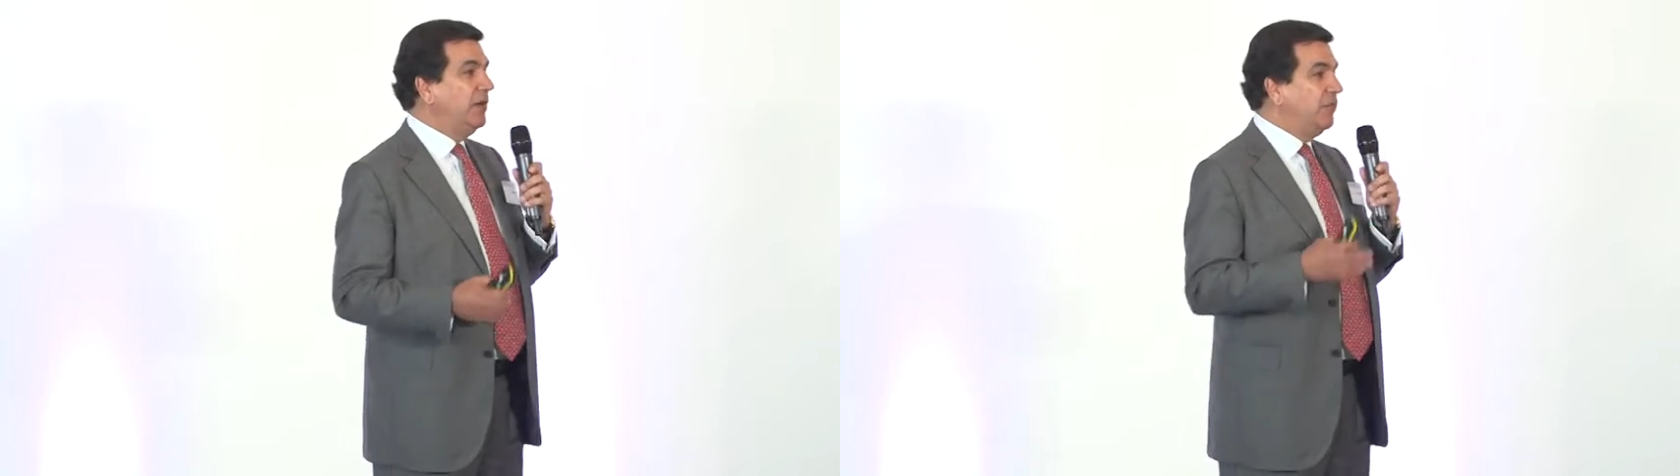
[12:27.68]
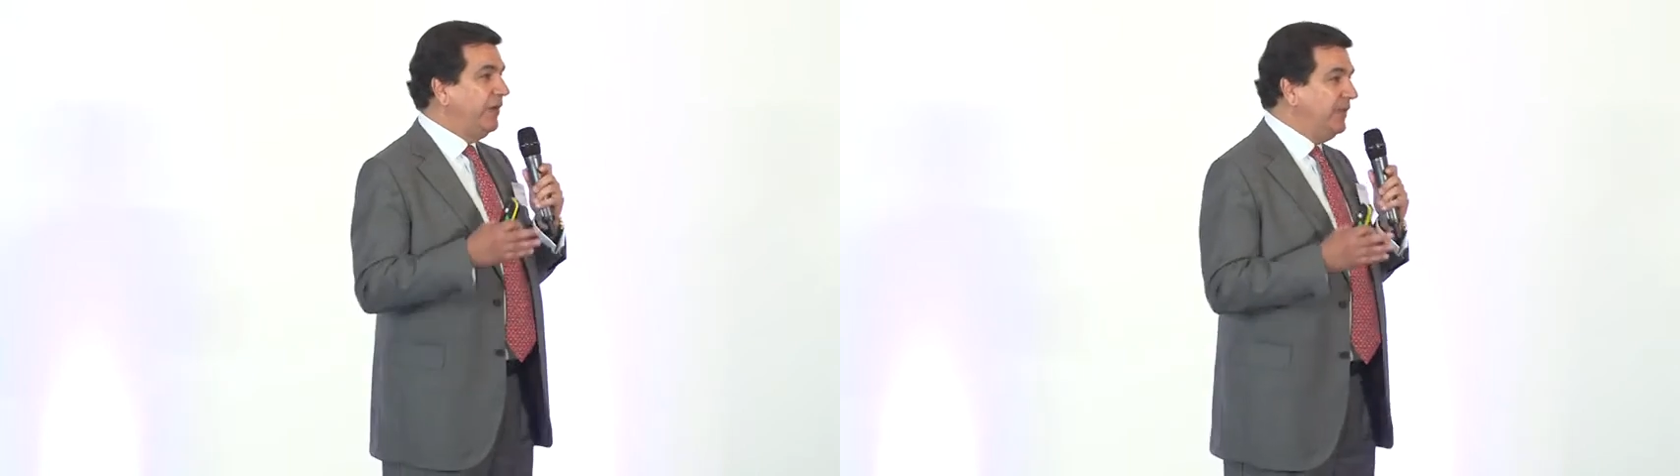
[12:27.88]

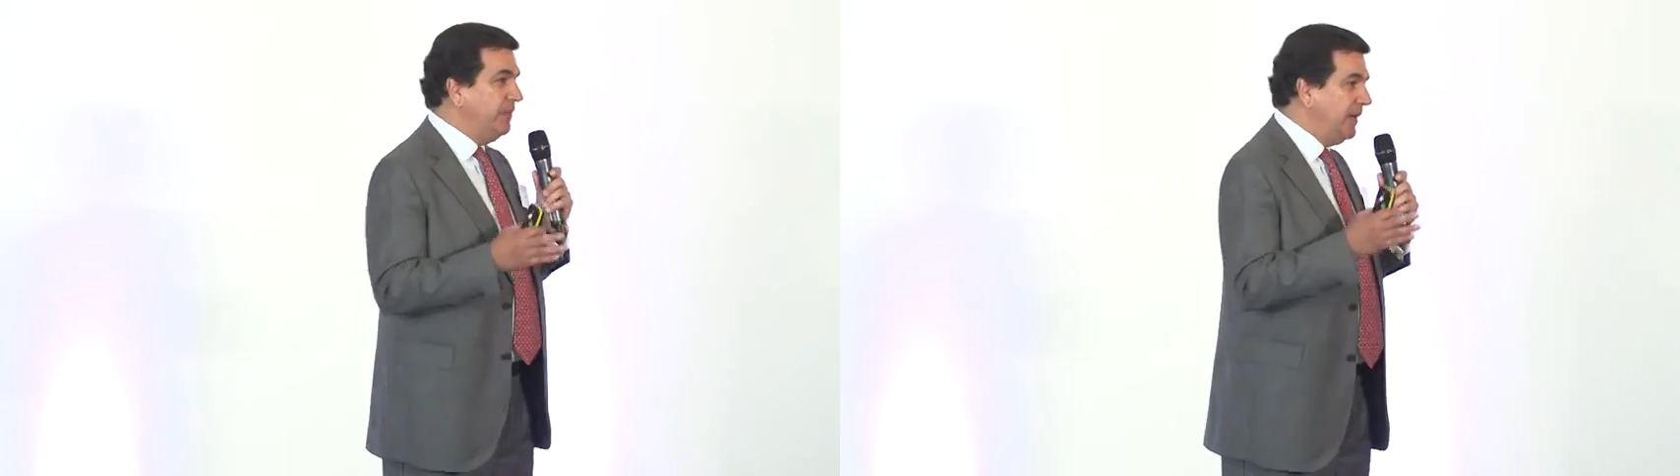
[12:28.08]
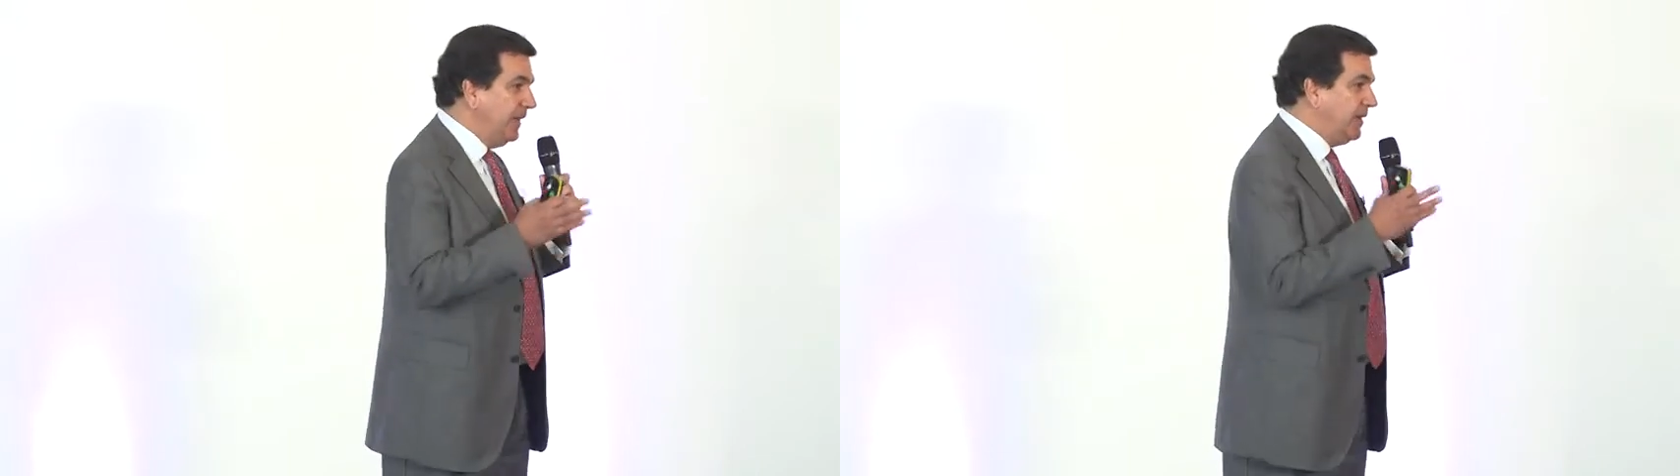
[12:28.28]
already
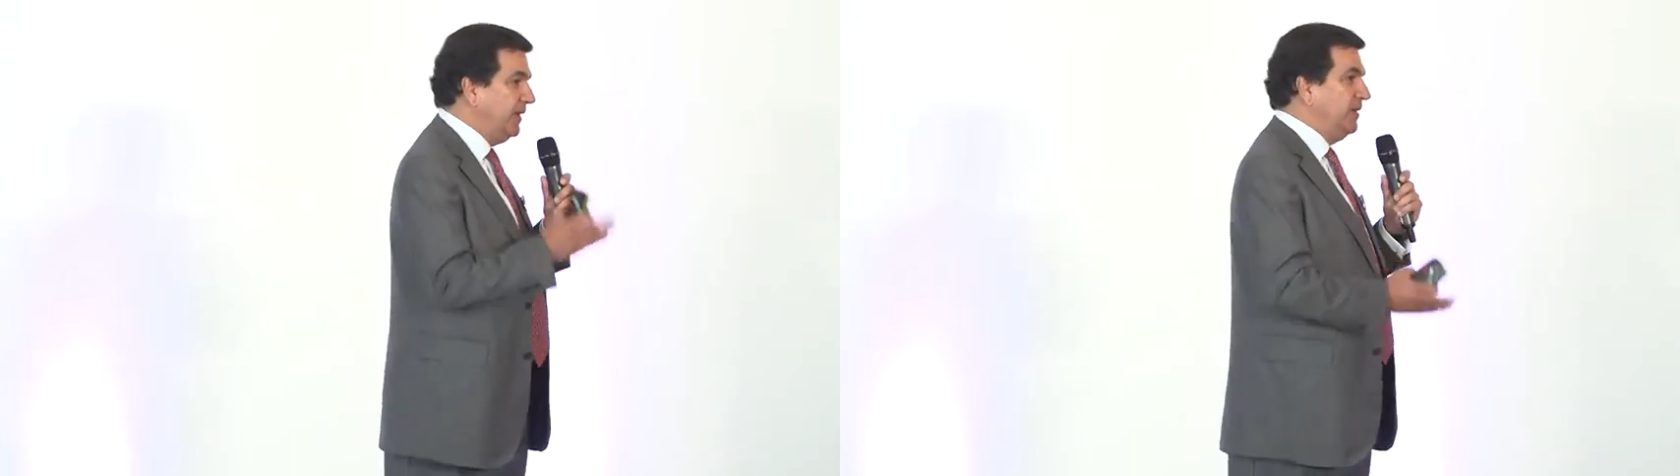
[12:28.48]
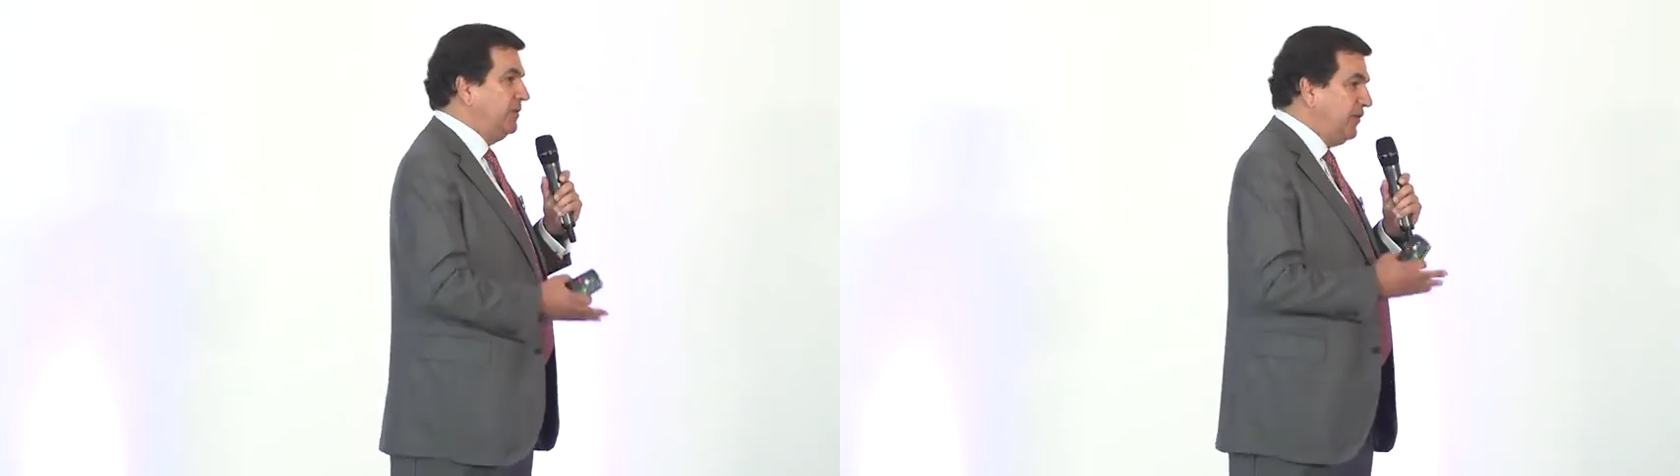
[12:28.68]

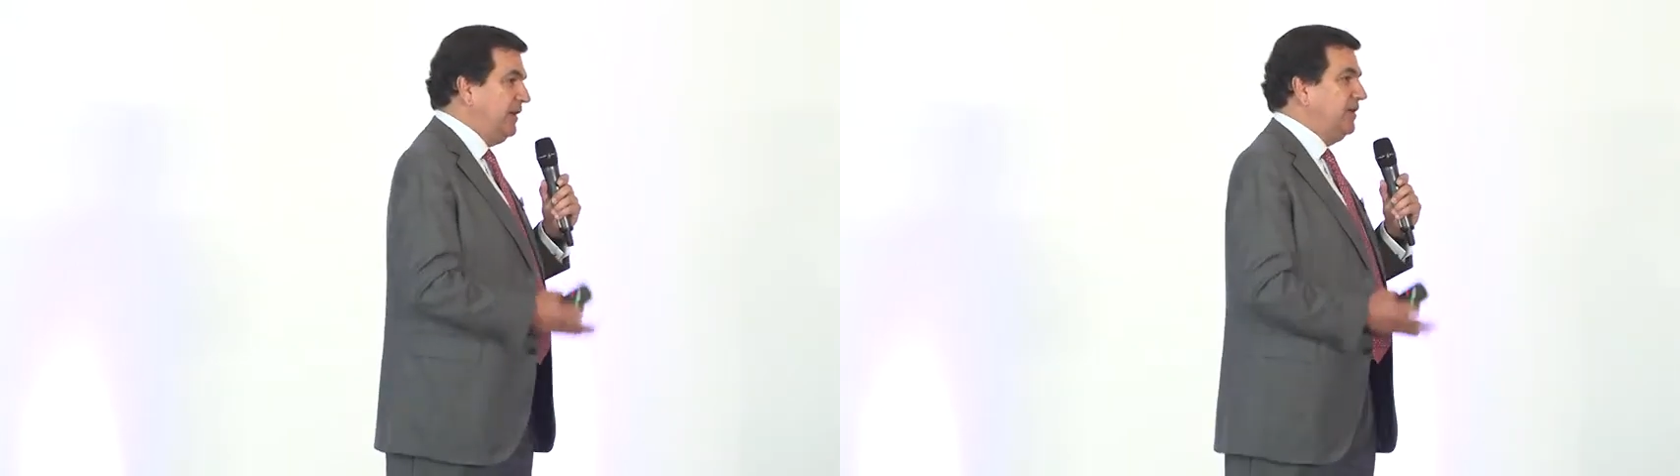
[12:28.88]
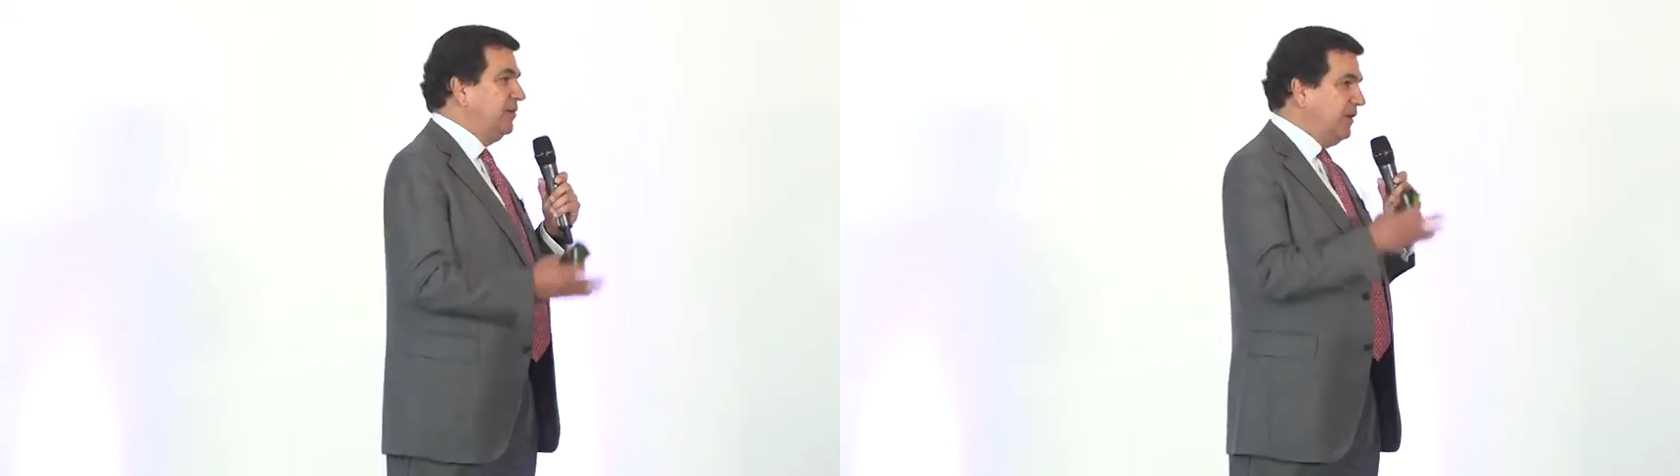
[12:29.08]
making drinking